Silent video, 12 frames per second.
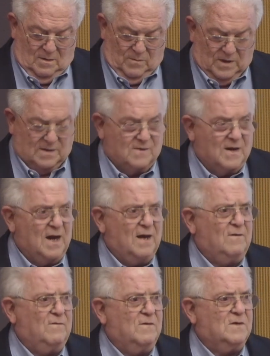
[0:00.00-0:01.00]
but to
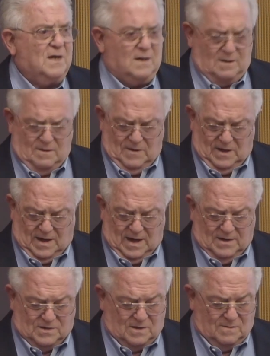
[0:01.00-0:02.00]
aid routine
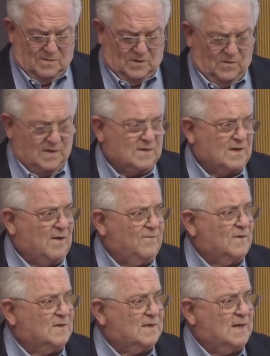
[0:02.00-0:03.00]
communication between
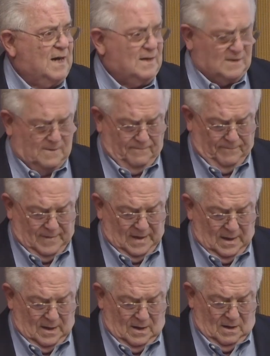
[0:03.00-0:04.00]
sovereign states.
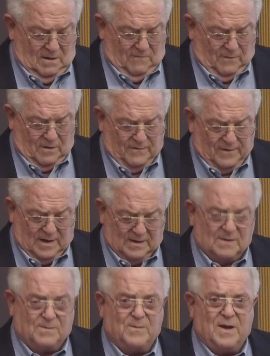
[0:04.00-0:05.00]
Fortifying
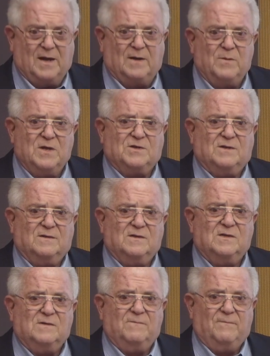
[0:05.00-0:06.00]
diplomatic
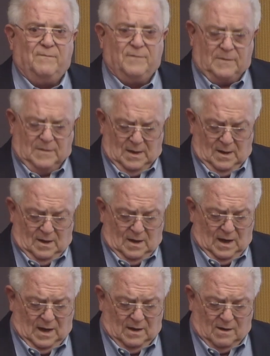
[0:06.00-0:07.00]
missions
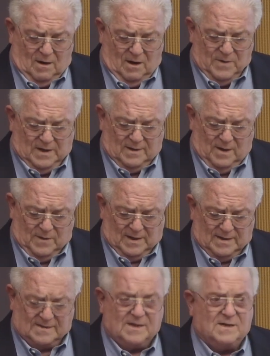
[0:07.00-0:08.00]
and arming them
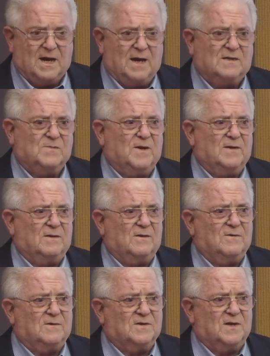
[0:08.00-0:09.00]
against attacks by the
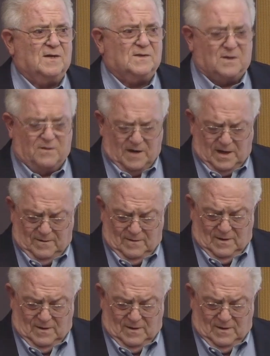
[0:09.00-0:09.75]
local citizenry